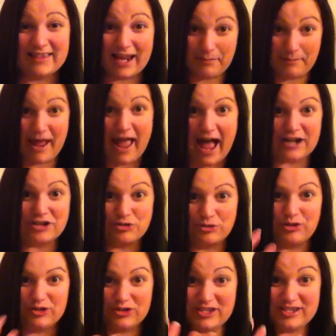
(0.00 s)
like my
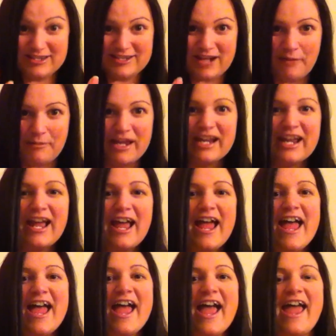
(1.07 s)
actual stomach,
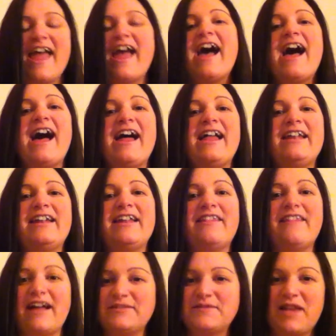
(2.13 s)
and
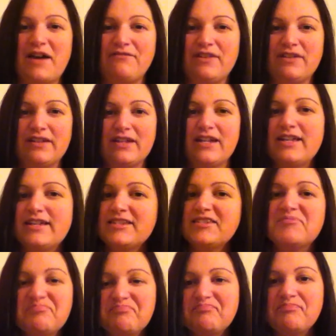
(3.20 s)
that's what that feeling
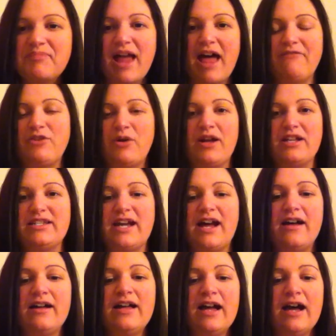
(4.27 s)
is, but I have no
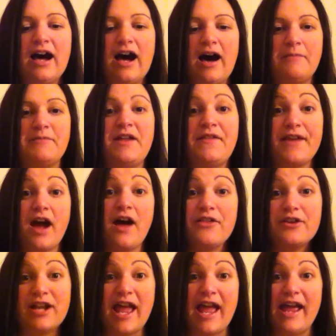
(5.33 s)
idea. Then the
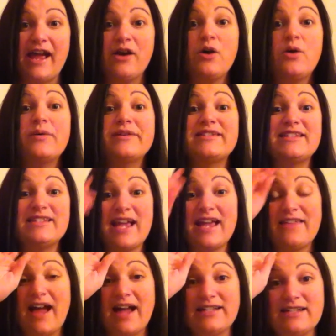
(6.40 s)
other day was the
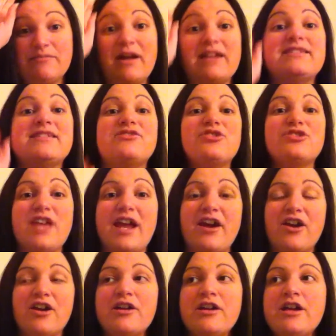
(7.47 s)
day that I did my sister's
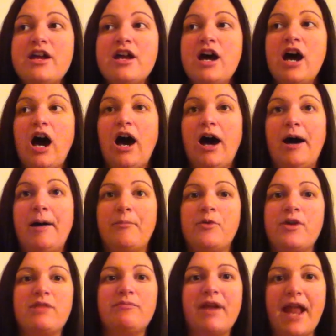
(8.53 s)
hair.
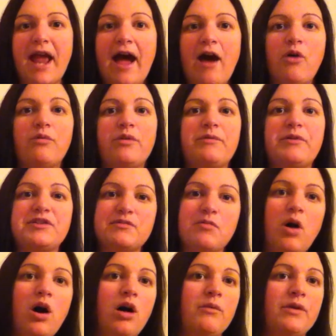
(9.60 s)
We had been out, and we went to the
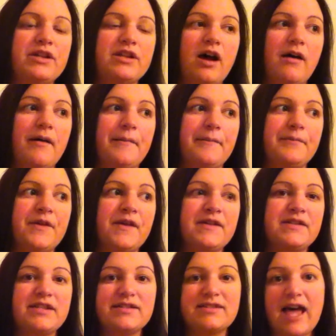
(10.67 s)
mall, went
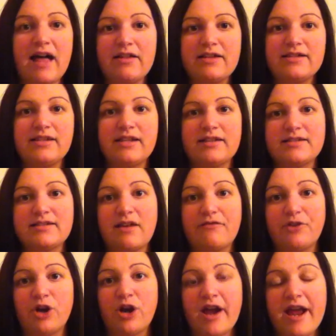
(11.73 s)
to Sally's to get the stuff
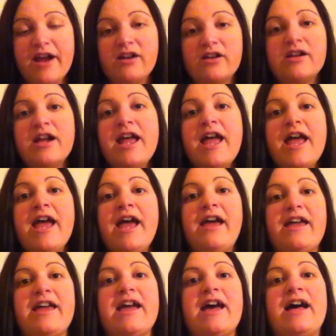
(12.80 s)
for her hair,
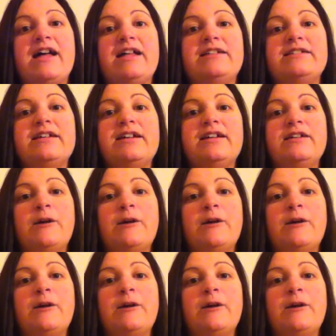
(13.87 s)
and